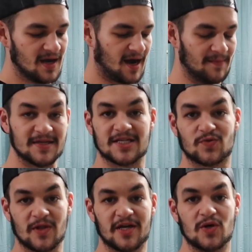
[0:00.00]
Um, this
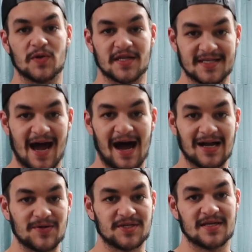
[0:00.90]
is really good with the
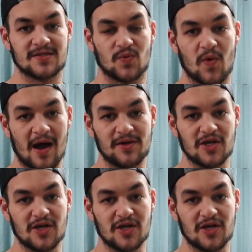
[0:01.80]
tacos as well.